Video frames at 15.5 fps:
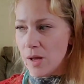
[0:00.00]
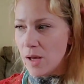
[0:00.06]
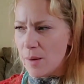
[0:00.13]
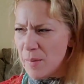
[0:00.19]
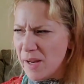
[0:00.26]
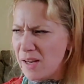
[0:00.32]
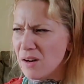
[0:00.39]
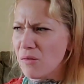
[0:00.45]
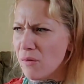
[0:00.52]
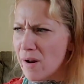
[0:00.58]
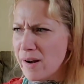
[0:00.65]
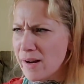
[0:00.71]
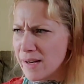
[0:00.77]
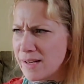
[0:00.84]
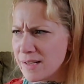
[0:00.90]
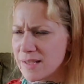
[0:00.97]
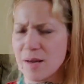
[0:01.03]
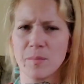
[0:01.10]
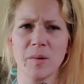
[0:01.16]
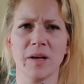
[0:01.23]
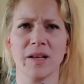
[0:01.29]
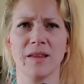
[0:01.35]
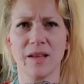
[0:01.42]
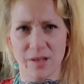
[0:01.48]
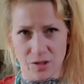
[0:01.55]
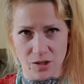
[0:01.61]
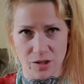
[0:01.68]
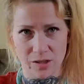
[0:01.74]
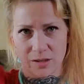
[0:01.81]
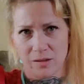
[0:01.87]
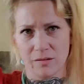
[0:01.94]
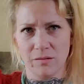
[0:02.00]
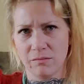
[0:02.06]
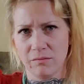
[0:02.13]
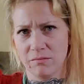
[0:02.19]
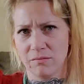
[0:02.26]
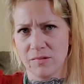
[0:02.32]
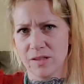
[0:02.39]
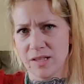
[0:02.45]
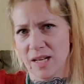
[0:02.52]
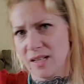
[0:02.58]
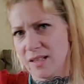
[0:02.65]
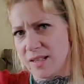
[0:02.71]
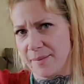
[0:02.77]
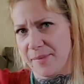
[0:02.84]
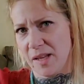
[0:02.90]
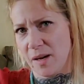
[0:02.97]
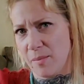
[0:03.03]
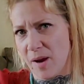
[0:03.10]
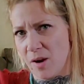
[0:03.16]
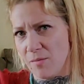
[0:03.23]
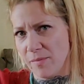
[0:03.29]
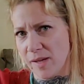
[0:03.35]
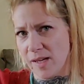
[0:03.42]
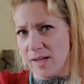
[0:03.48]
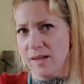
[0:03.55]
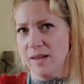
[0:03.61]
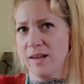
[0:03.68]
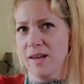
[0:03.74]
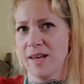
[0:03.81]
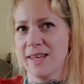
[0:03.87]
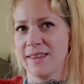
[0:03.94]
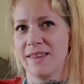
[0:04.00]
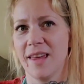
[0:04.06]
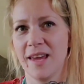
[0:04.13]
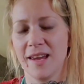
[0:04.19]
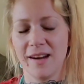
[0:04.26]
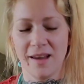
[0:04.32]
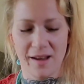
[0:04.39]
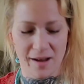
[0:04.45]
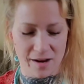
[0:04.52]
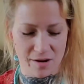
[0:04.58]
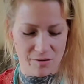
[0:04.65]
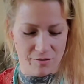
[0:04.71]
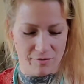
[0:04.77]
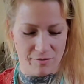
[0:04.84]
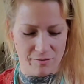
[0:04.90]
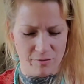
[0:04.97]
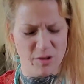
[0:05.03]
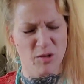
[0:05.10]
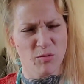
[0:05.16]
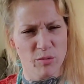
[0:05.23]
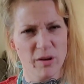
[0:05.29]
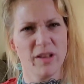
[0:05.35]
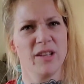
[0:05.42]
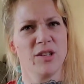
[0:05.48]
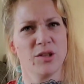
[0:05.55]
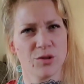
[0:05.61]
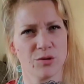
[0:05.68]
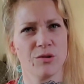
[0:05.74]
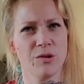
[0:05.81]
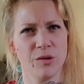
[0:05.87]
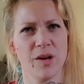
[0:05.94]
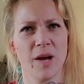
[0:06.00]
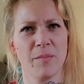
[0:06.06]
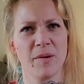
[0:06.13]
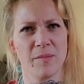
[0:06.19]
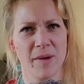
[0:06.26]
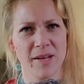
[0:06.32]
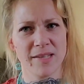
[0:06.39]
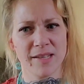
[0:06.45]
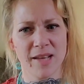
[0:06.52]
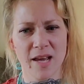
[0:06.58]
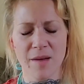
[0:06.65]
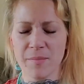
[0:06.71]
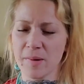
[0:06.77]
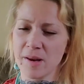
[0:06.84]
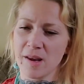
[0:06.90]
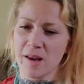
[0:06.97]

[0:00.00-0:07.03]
am I going to run into somebody that just said something about me that was really screwed up and messed up,